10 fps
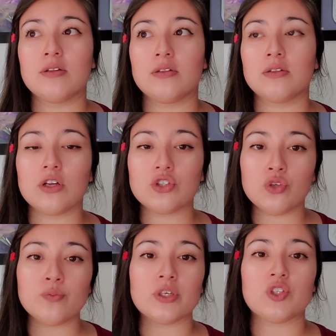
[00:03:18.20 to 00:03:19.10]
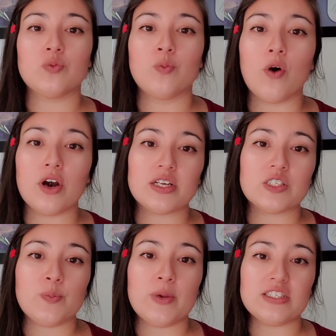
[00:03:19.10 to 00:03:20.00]
not too much more
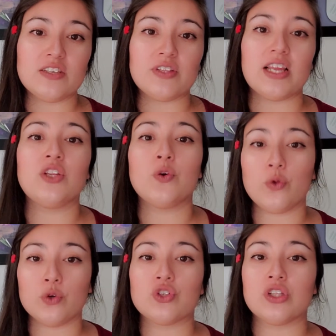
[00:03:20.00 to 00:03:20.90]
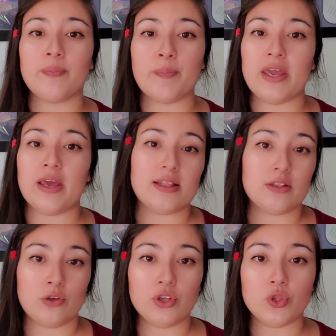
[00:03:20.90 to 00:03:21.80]
expensive than you usually pay at
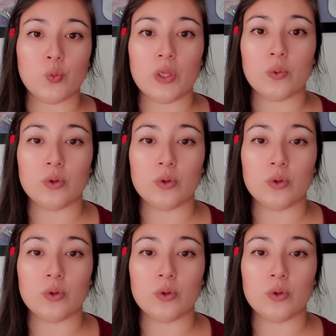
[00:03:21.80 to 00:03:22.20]
Goodwill.